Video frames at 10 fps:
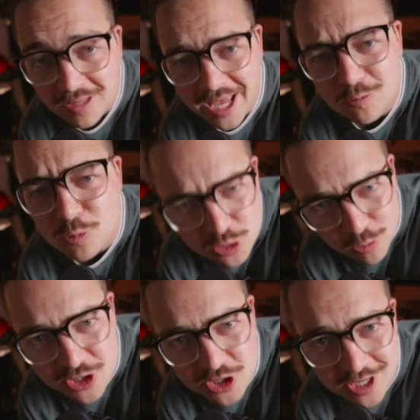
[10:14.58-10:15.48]
And we're
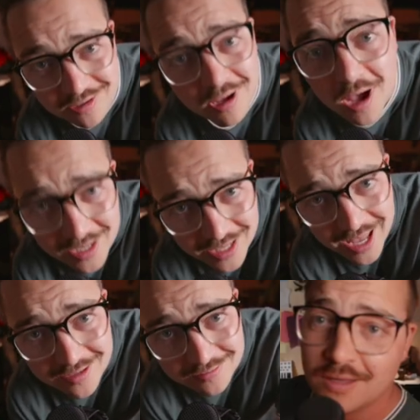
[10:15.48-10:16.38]
switching
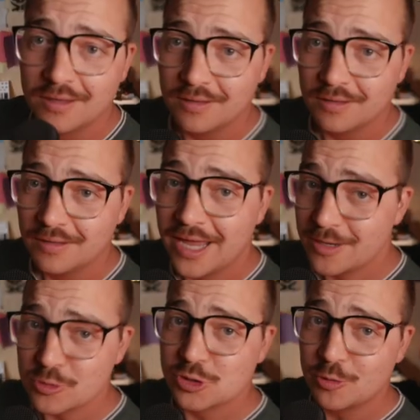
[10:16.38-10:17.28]
again.
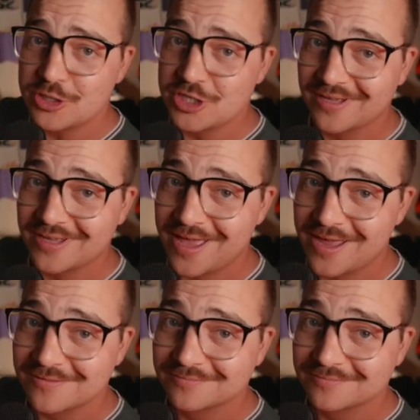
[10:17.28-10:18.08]
And we're switching again.